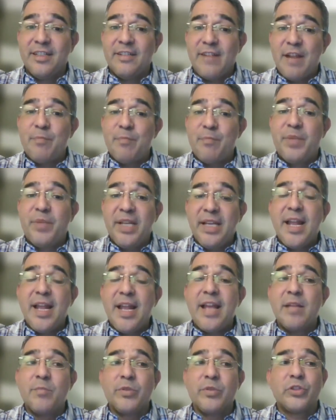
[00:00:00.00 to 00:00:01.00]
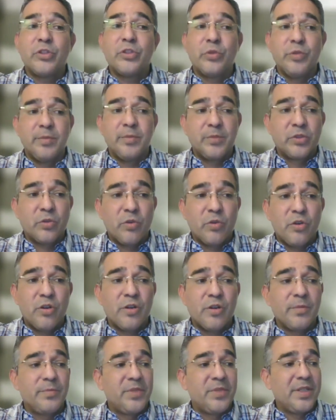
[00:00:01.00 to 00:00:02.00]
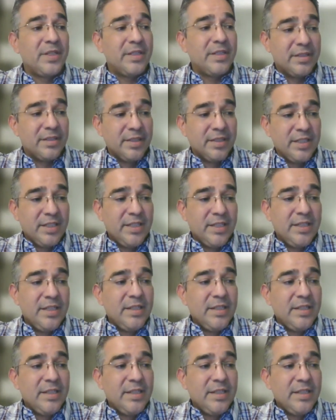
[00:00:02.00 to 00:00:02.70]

right? Being able to absorb there's